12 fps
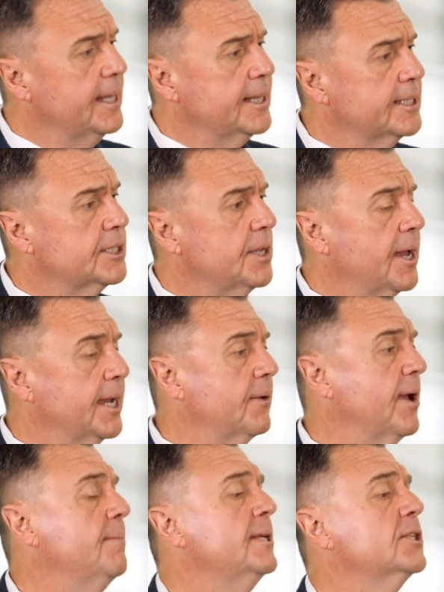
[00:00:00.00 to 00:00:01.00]
in this
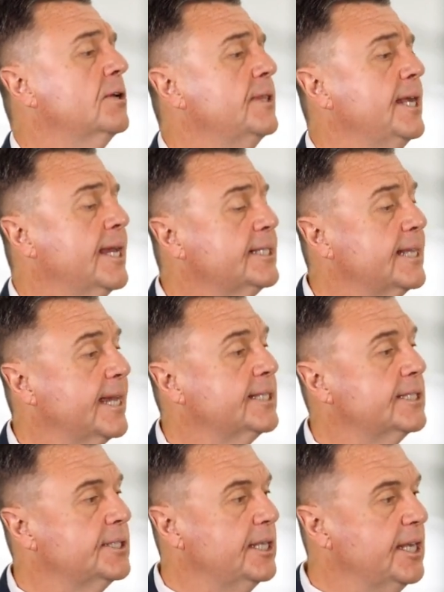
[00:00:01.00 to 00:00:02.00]
diagram is on the
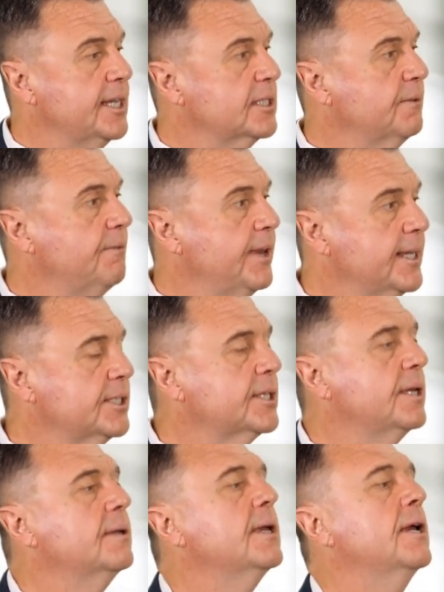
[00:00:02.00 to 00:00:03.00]
x-axis, the years
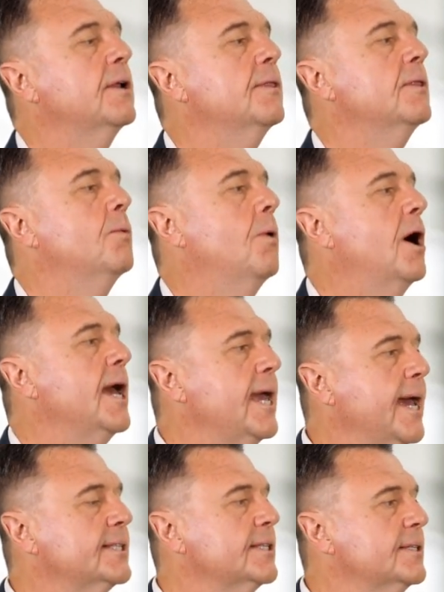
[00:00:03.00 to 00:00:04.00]
fixed, and on the
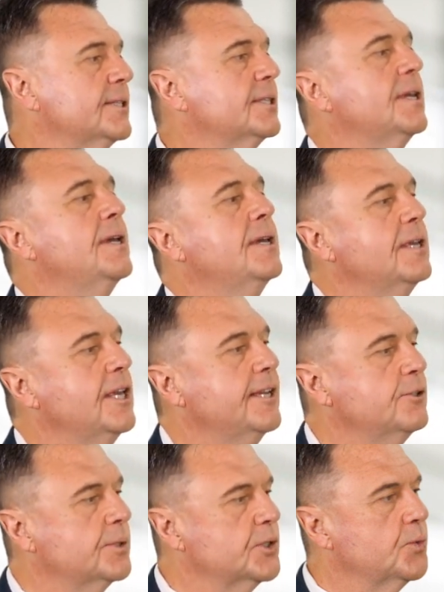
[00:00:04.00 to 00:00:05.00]
y-axis,
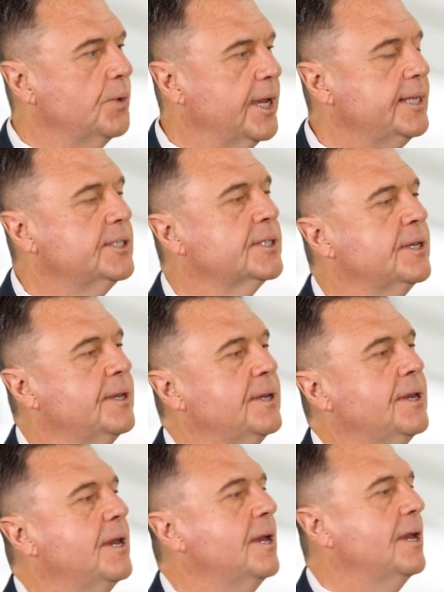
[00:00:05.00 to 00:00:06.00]
interest rates.
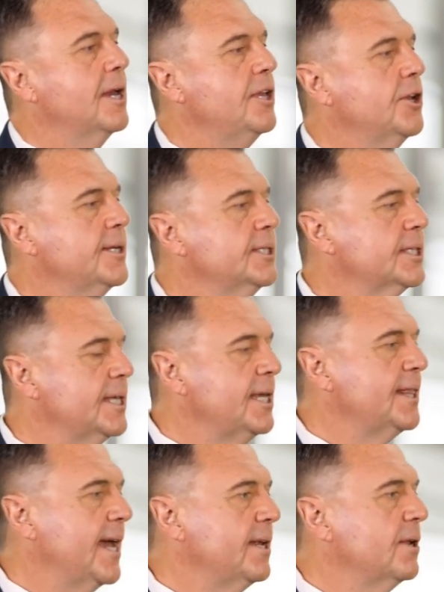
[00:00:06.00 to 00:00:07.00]
And you can see
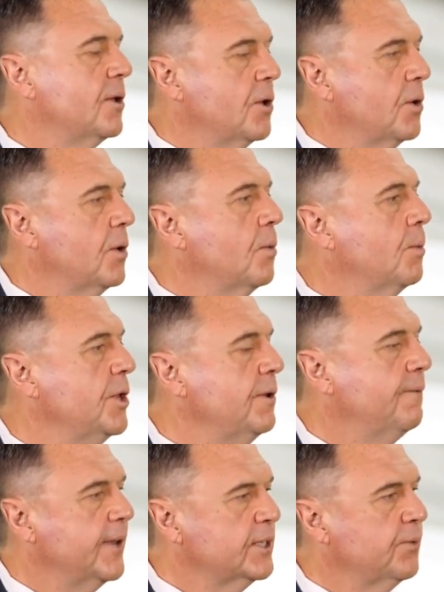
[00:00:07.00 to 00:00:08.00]
that when you
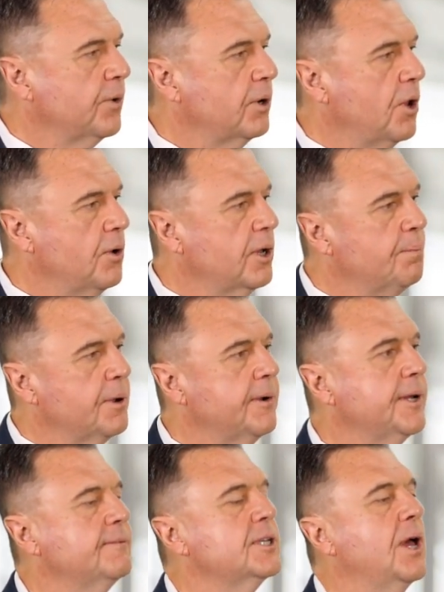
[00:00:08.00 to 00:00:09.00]
fix for a longer
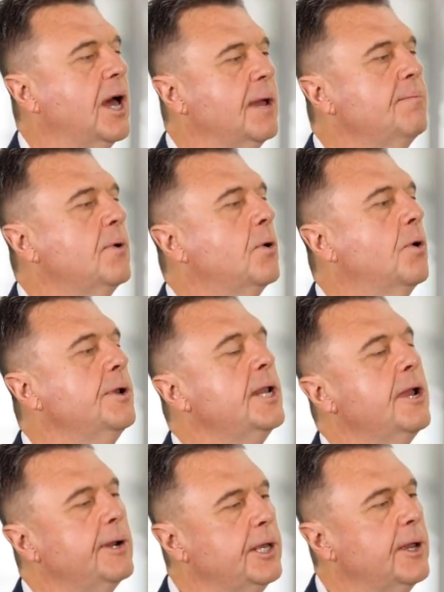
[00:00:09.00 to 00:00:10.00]
period of time,
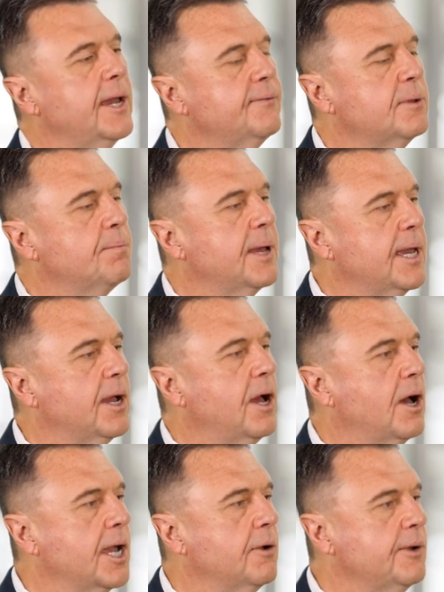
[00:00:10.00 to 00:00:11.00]
ordinarily you have to pay a
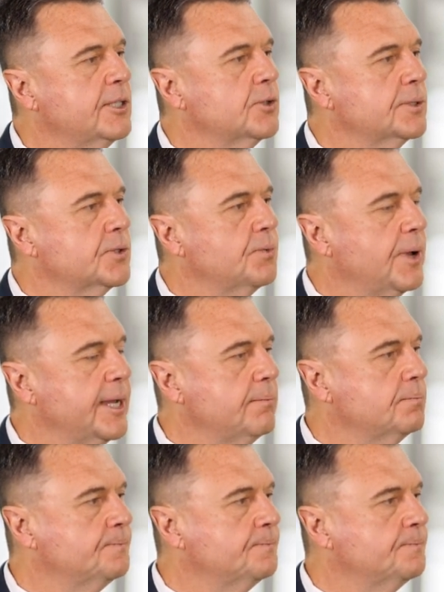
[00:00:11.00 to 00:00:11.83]
higher interest rate.